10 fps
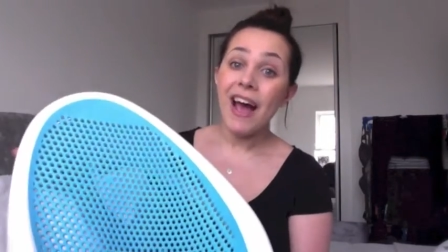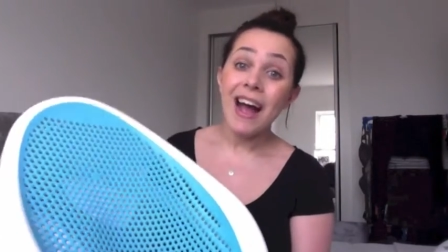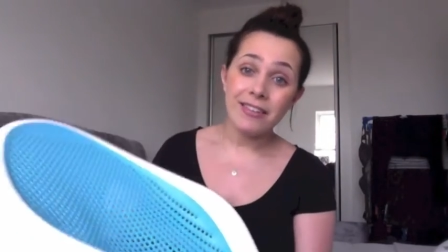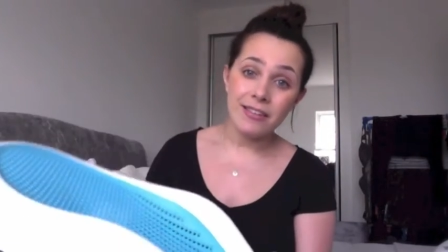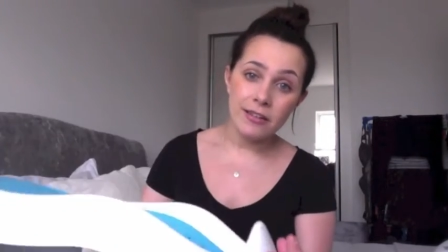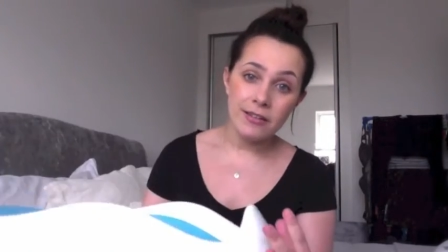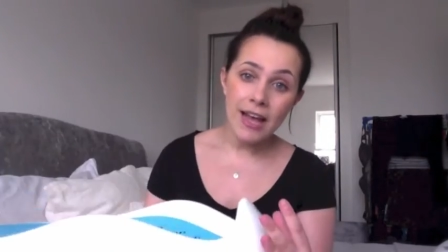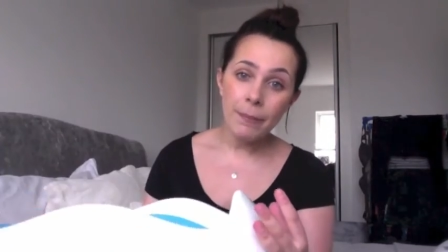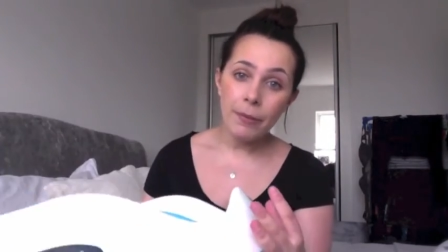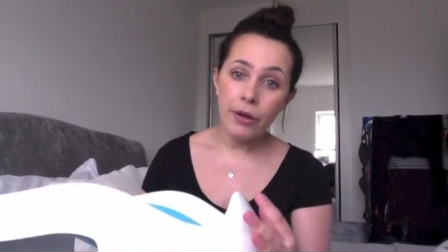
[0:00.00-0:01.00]
Accidents
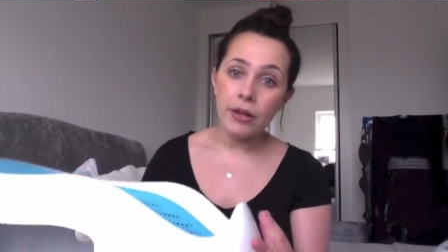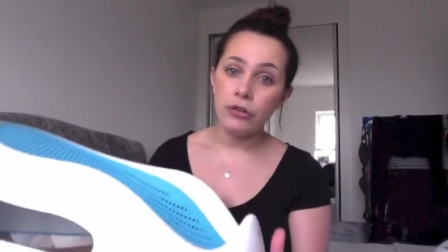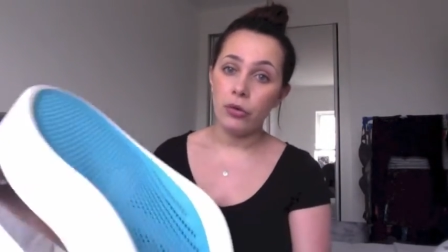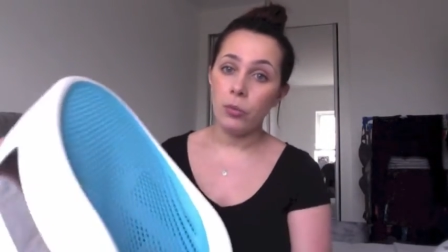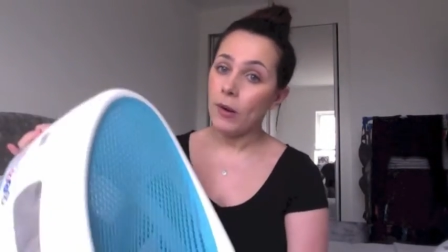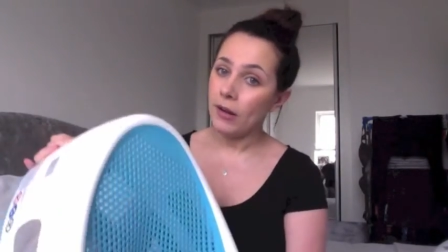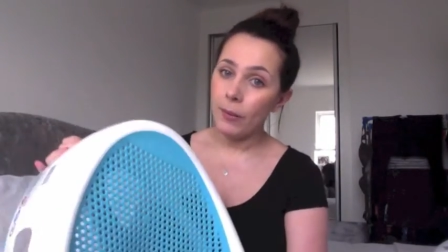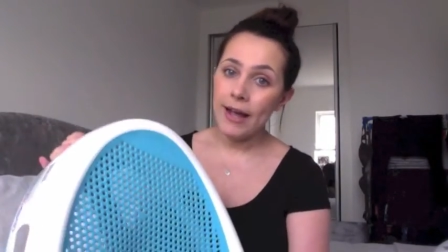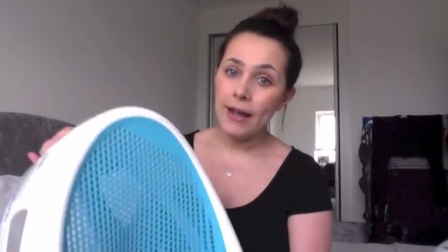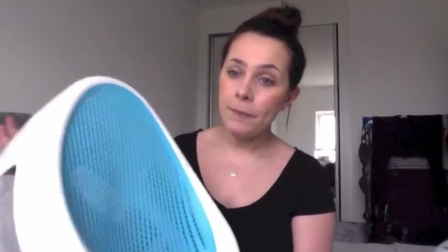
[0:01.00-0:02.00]
happen, as you're well
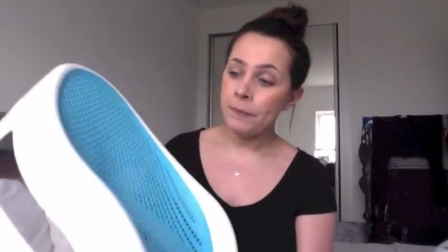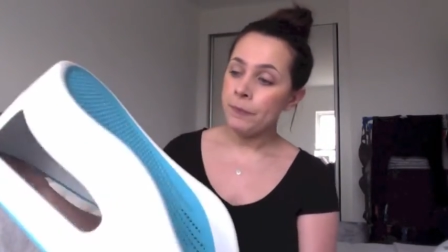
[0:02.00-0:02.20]
aware.